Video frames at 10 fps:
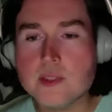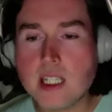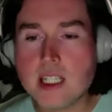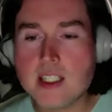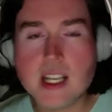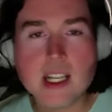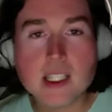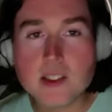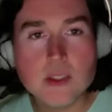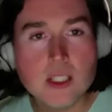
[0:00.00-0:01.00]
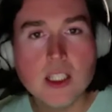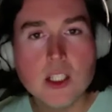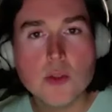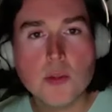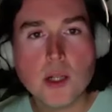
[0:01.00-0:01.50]
uh, Danny,
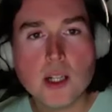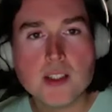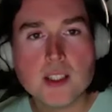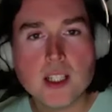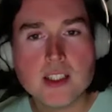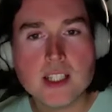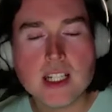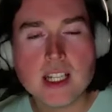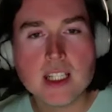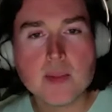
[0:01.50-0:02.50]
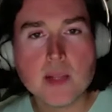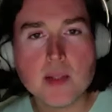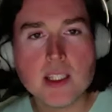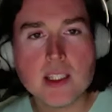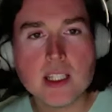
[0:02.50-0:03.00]
but uh, Danny Ainge
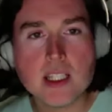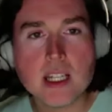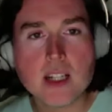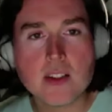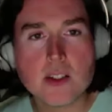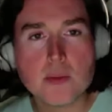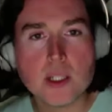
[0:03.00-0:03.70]
maybe getting out of there.